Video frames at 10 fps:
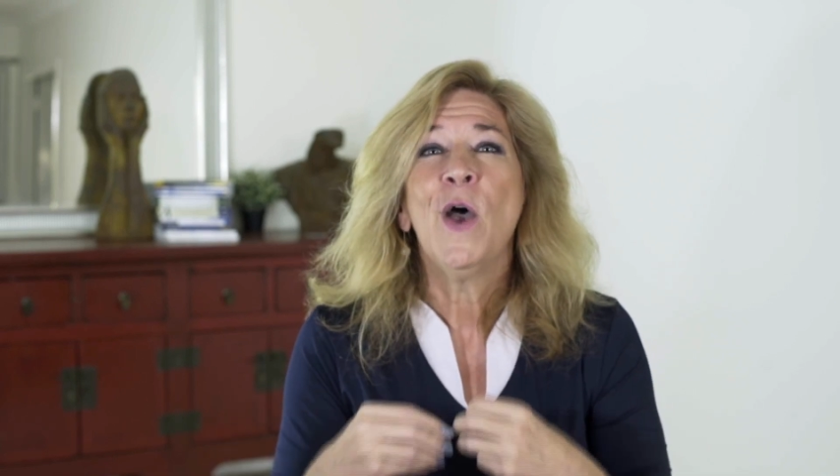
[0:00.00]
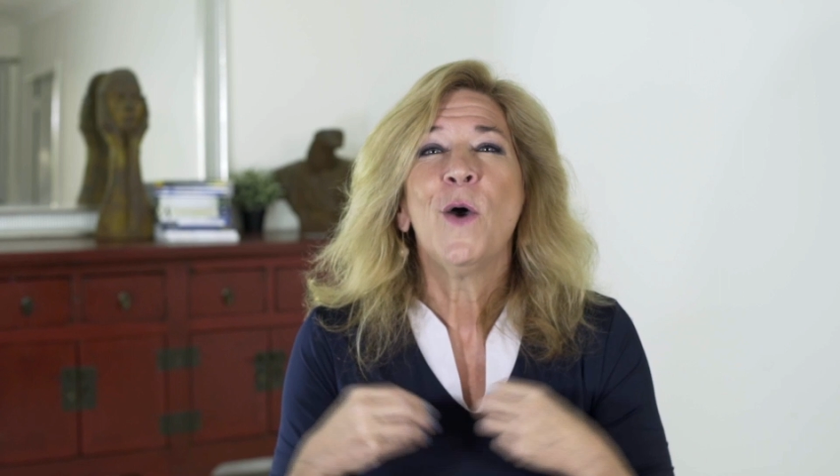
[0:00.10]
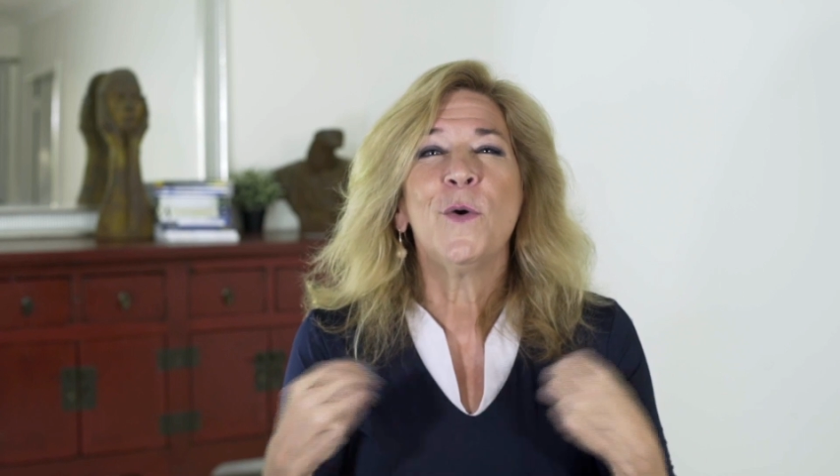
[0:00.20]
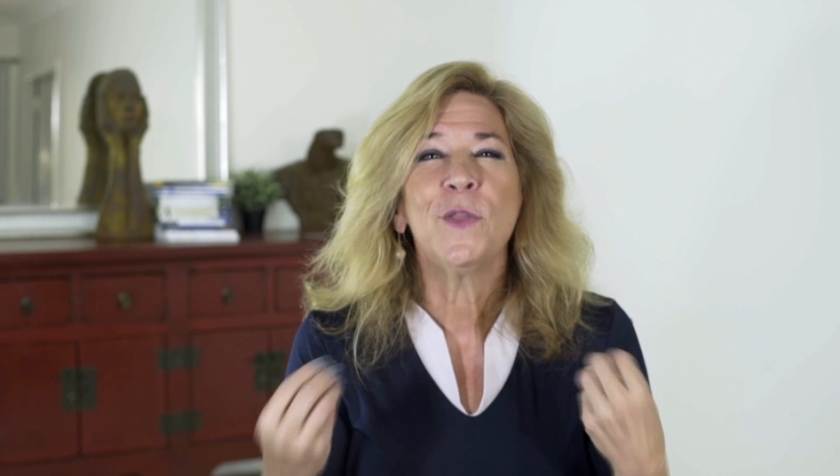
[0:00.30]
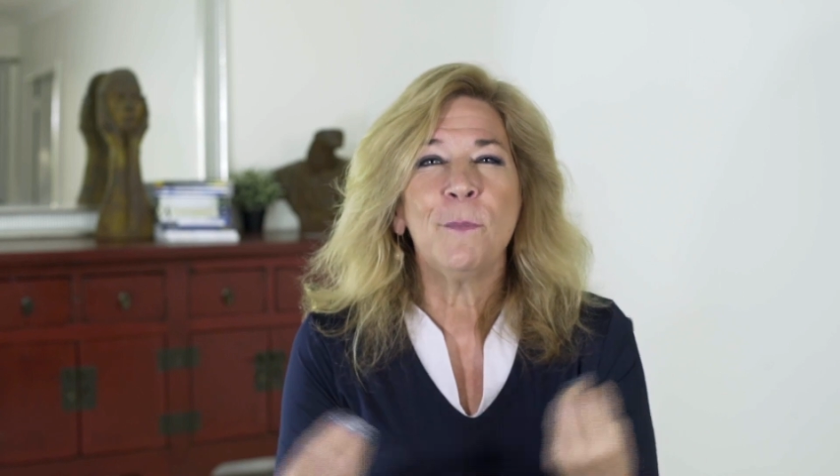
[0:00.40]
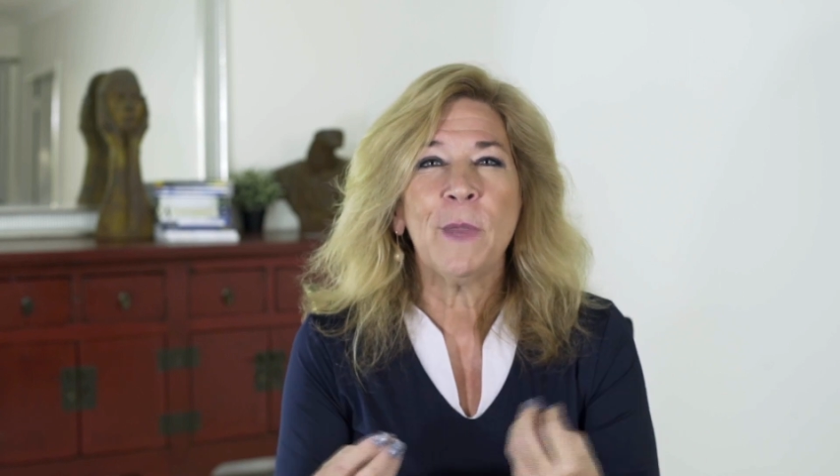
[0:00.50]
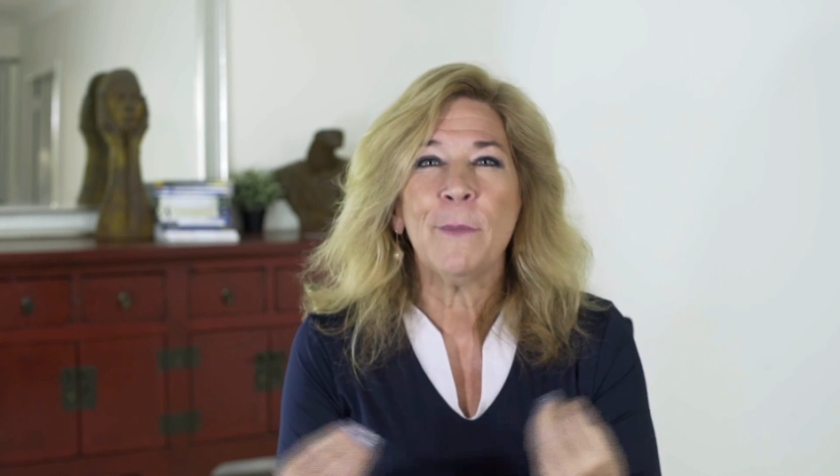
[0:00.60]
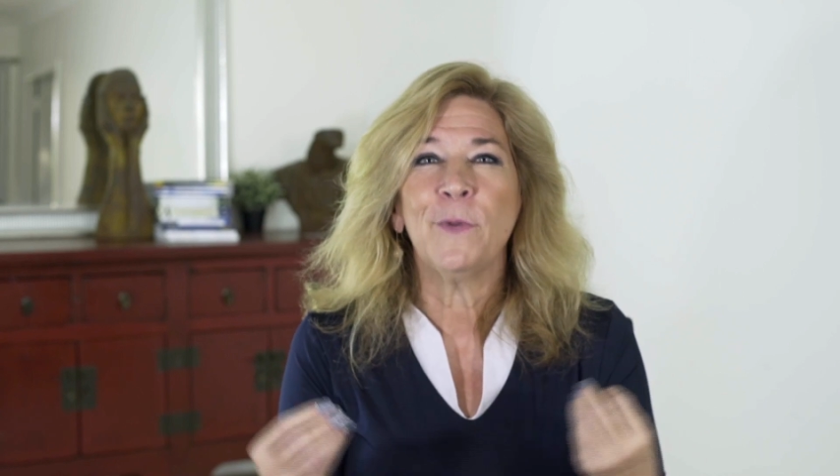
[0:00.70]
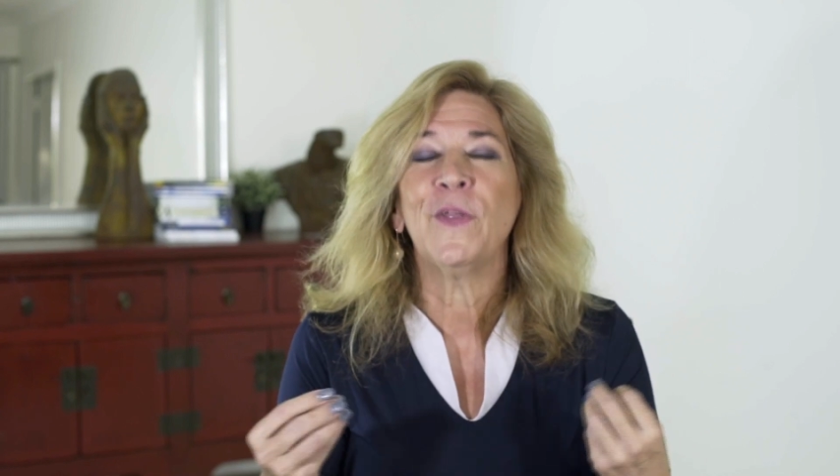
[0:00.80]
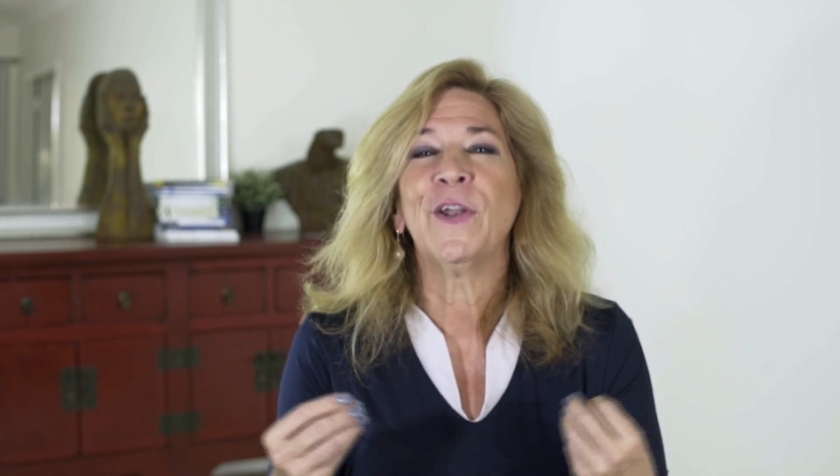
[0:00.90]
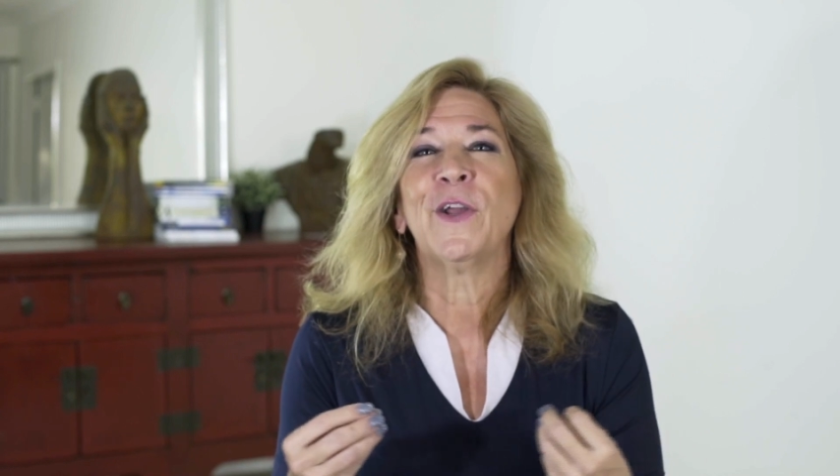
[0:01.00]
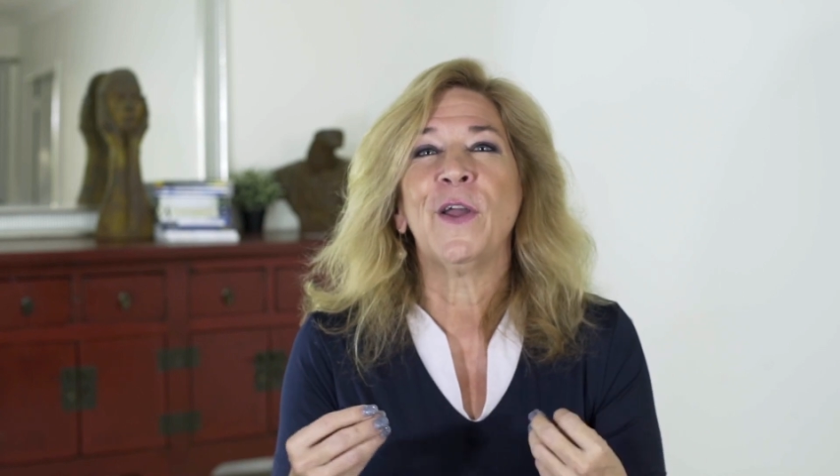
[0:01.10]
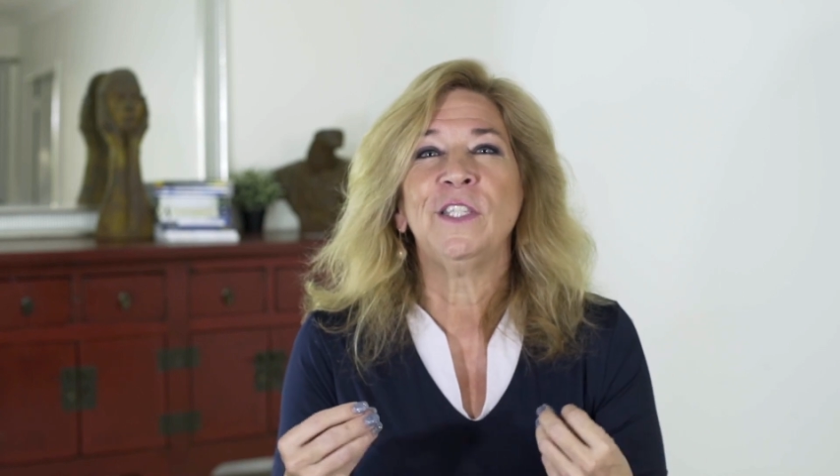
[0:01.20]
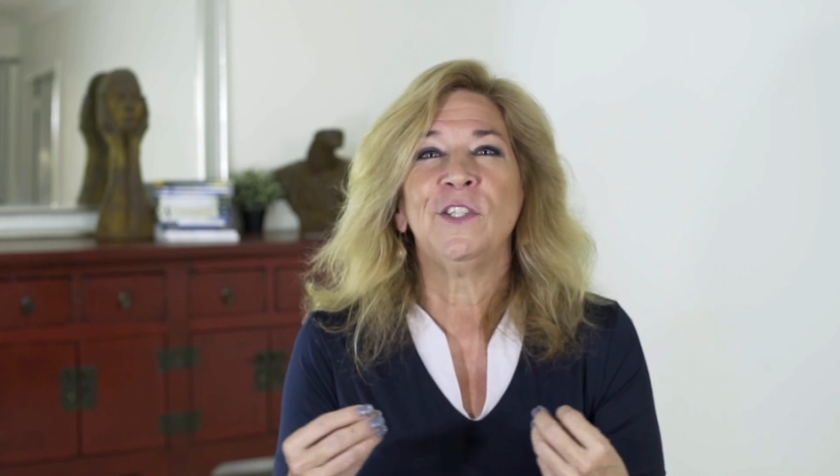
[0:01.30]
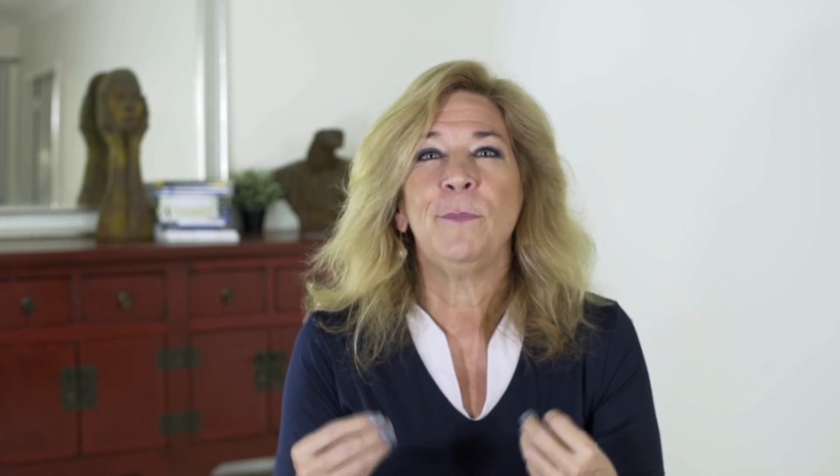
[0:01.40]
Who are the people that are
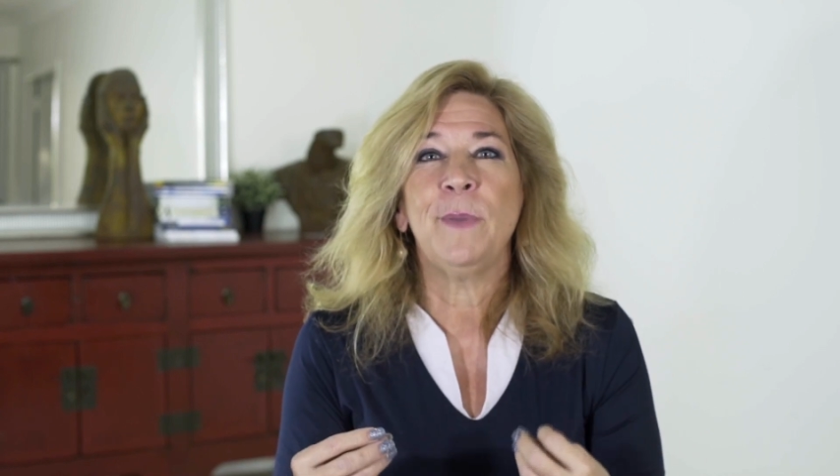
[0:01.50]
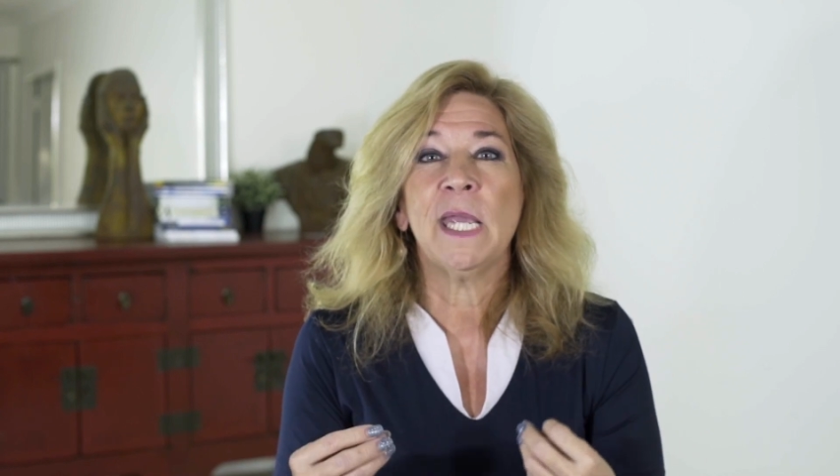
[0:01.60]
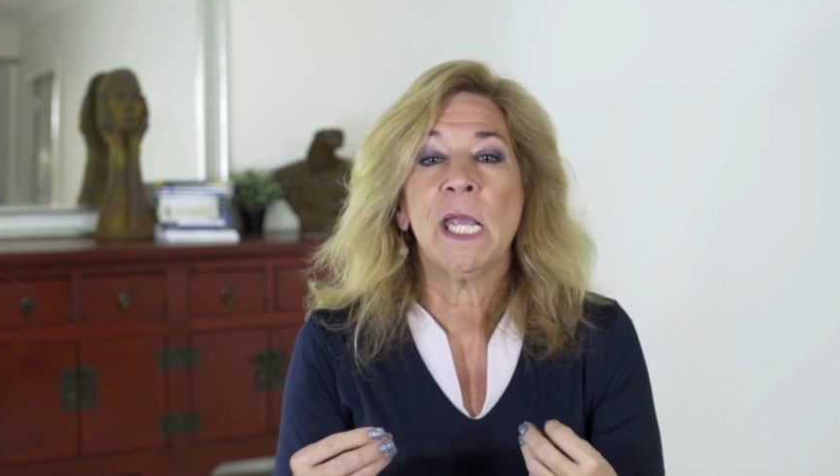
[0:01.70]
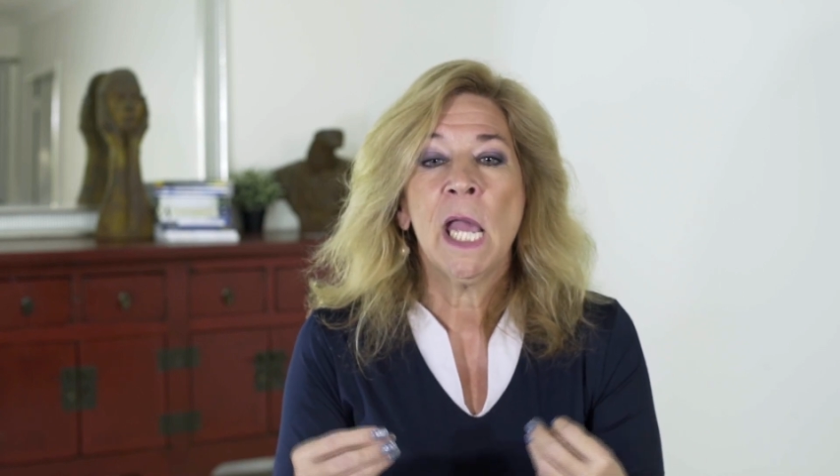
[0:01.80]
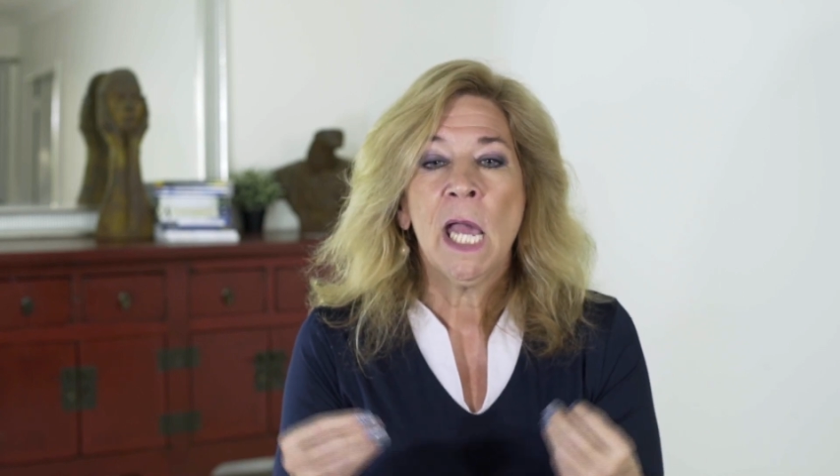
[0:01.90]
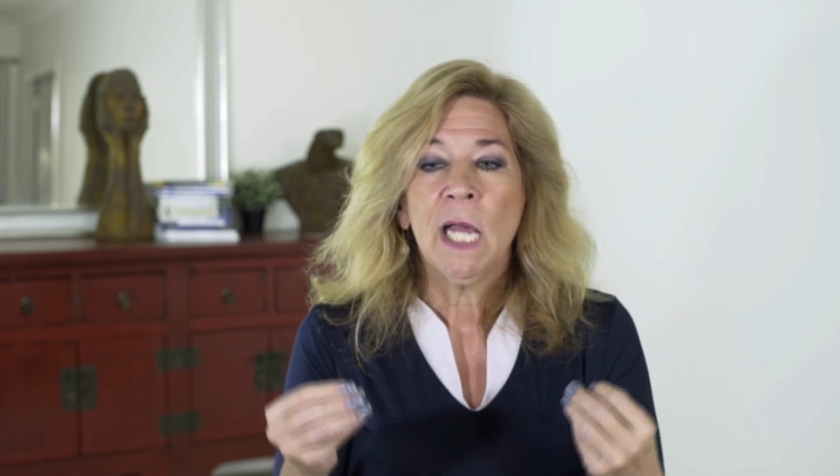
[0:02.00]
going to be,